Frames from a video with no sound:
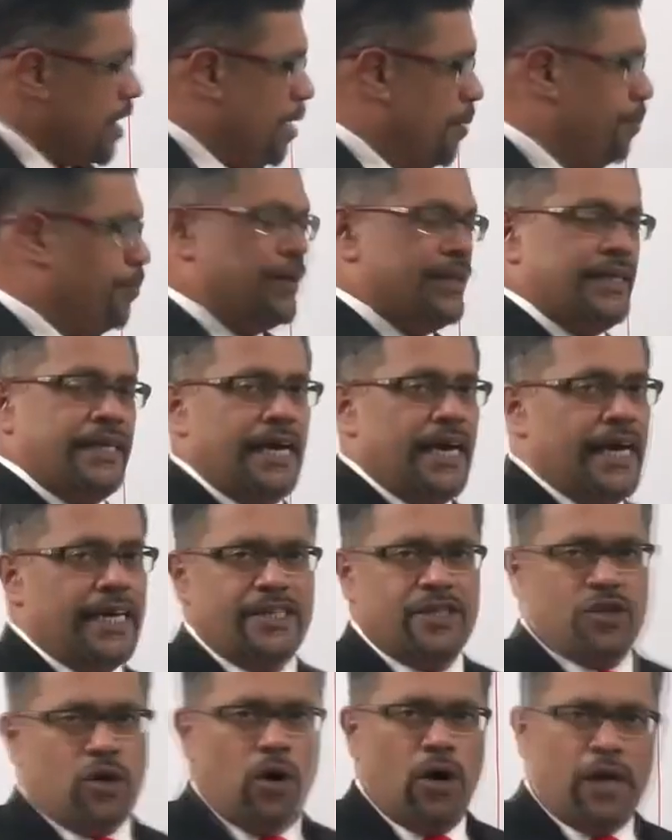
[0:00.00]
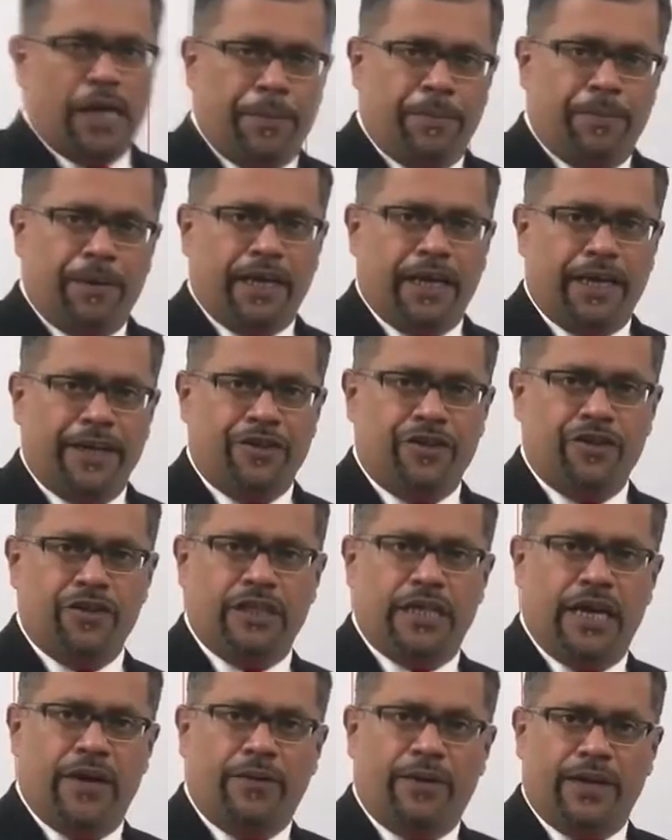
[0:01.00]
company has called
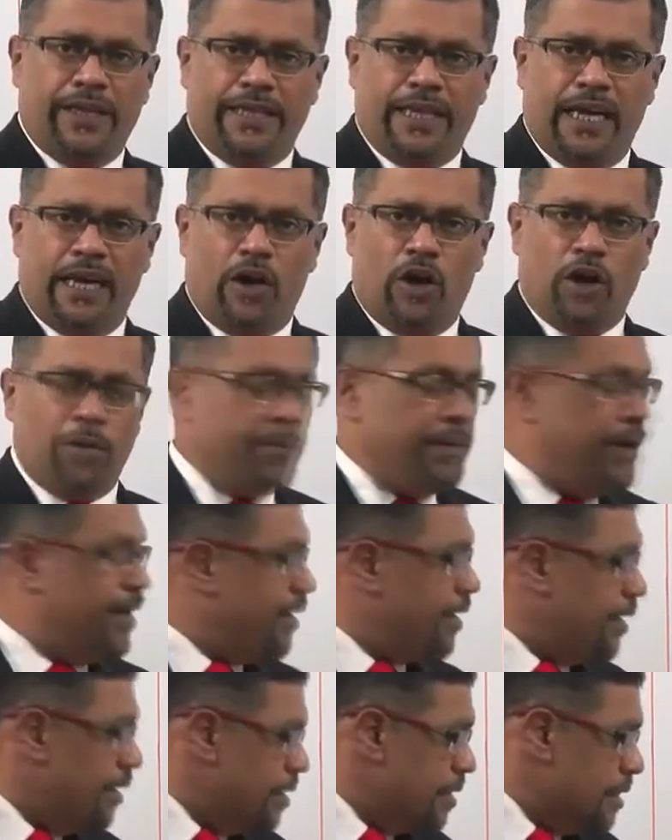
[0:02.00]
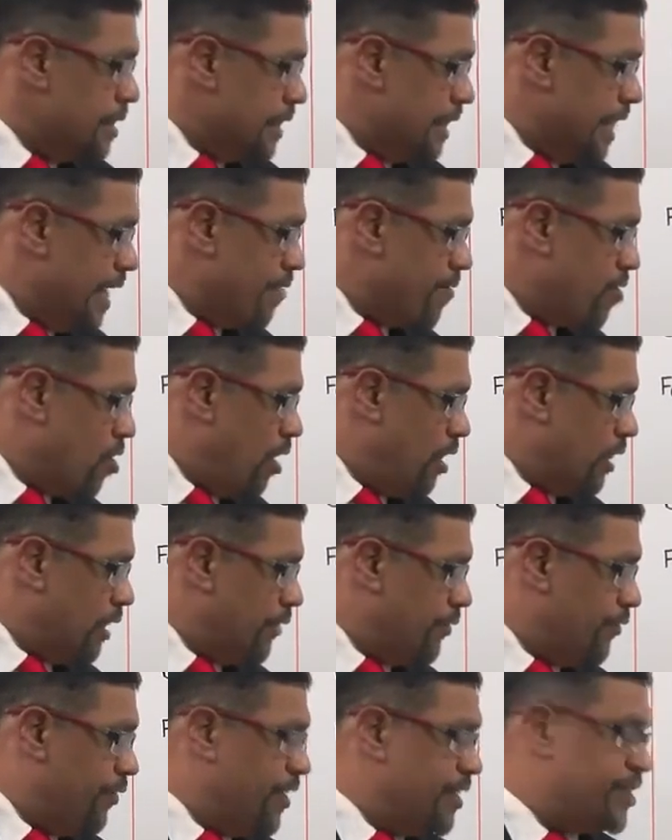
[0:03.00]
application, they have done the allotment, they have
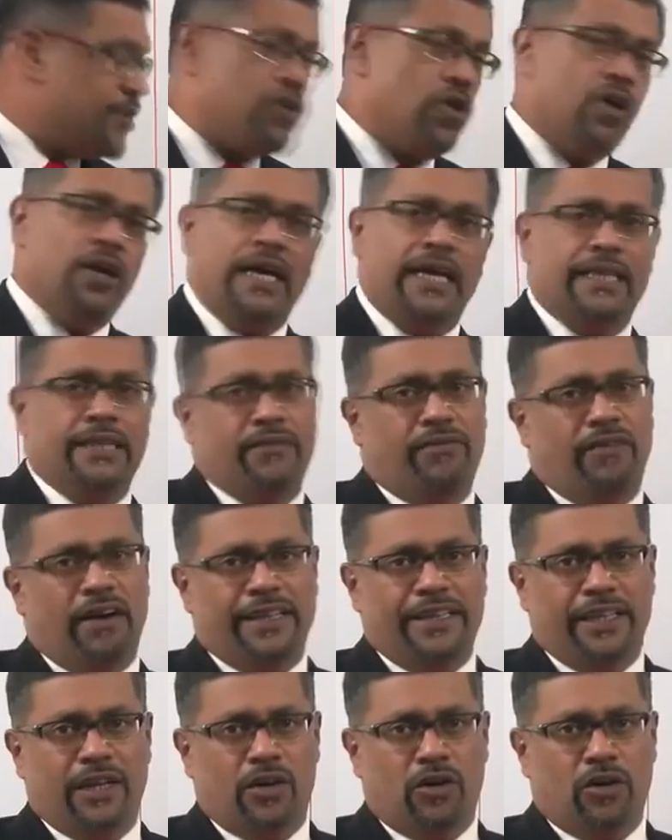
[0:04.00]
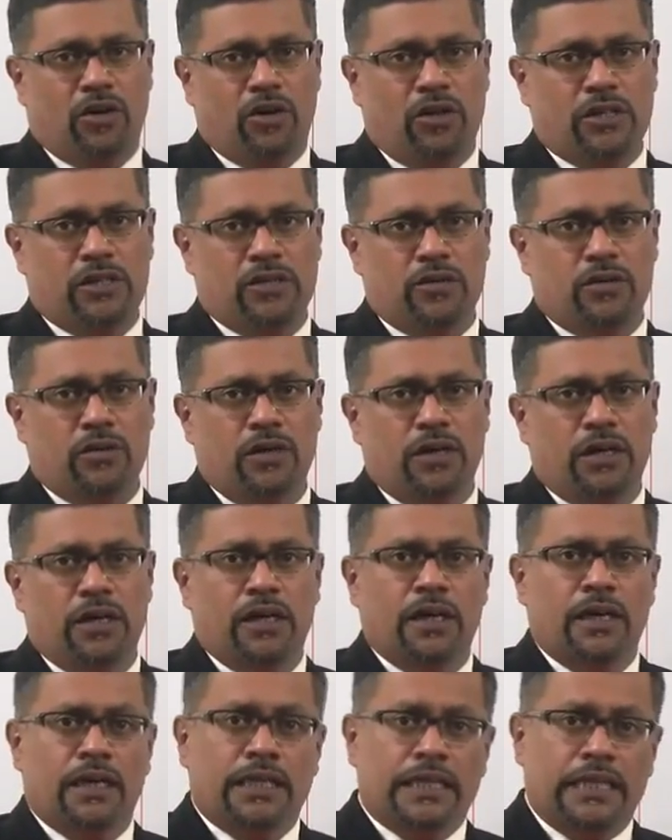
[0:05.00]
called the first call and the final call also.
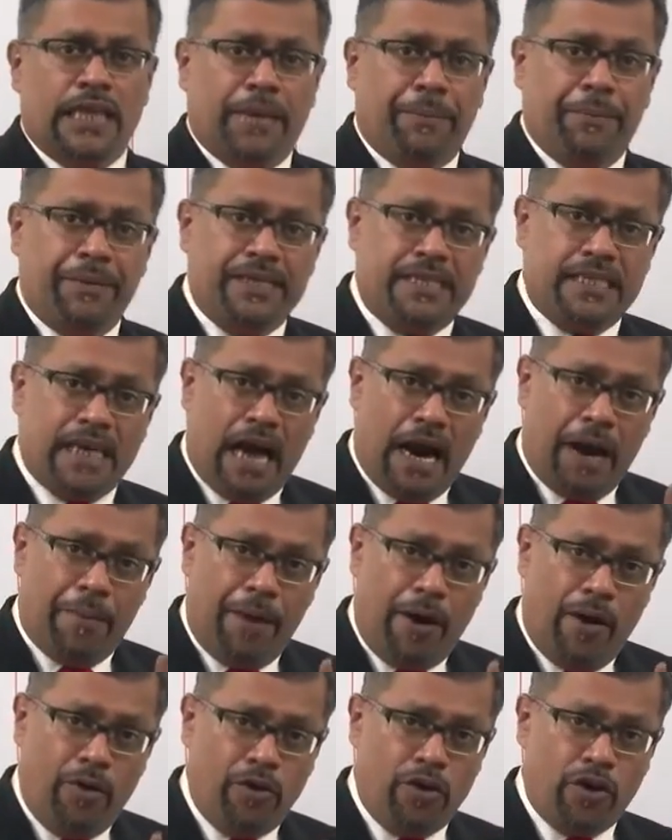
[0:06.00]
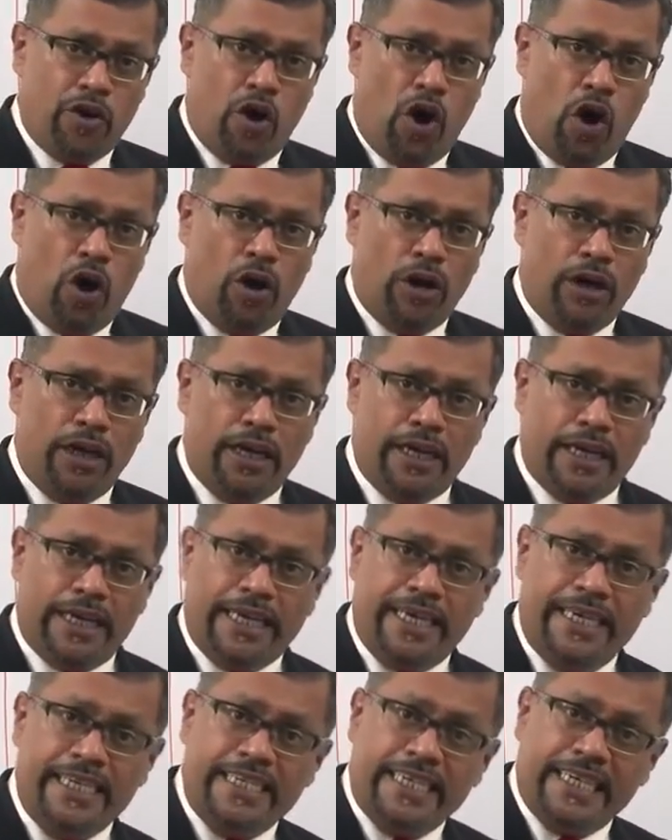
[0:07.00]
That means amount called
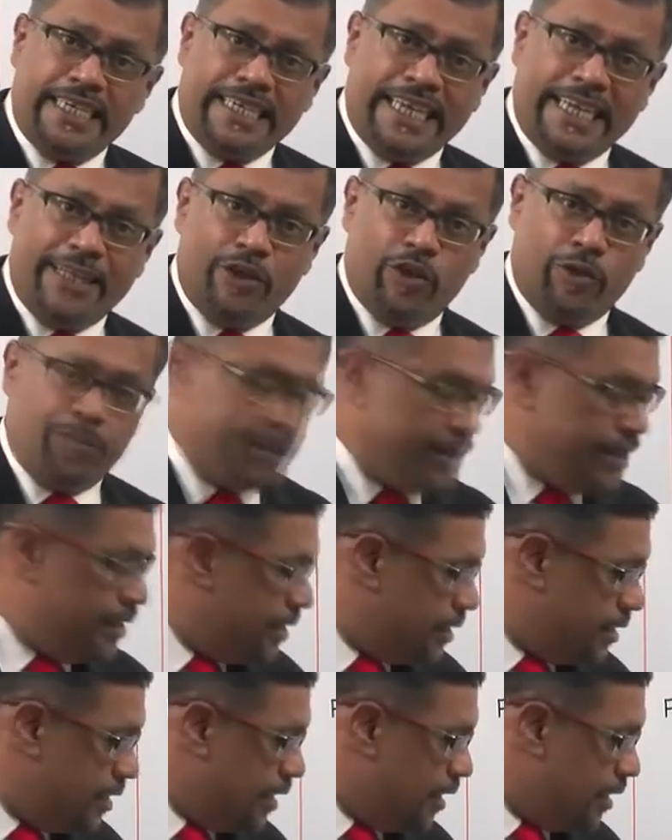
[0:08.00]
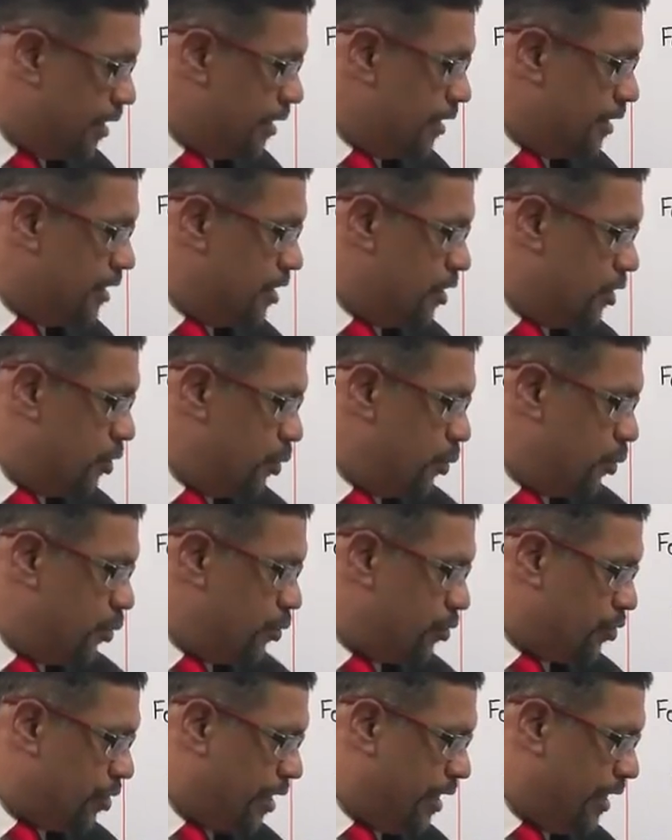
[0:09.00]
is 10 rupees.
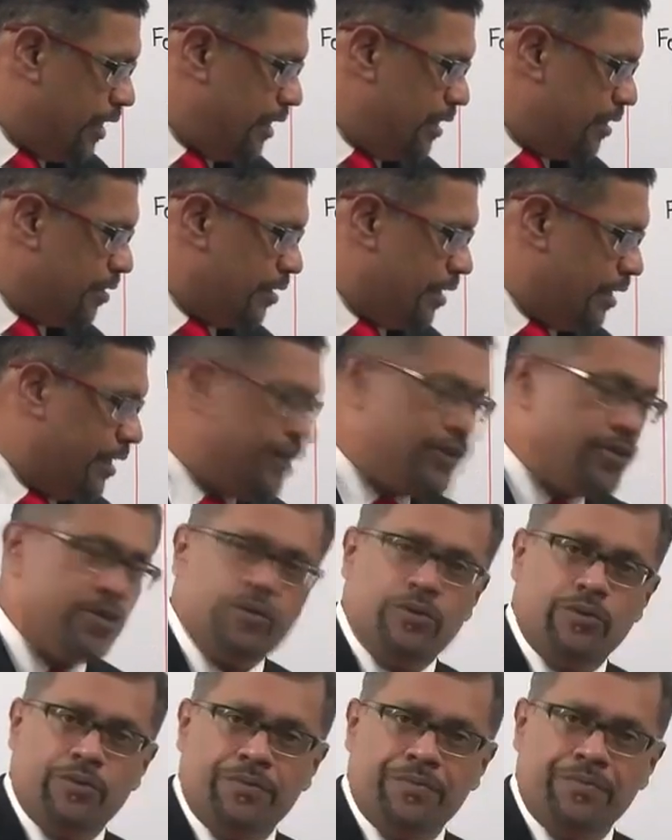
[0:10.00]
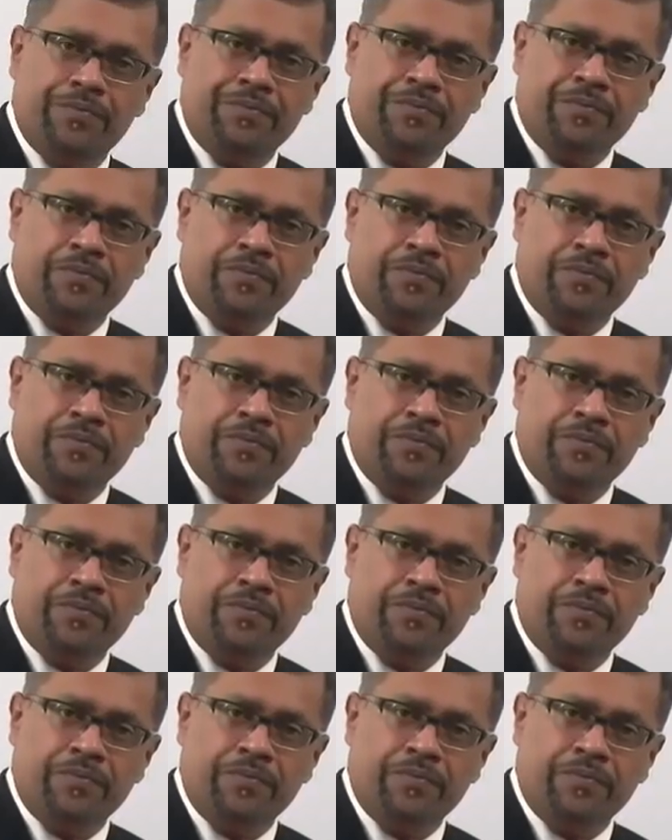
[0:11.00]
2332.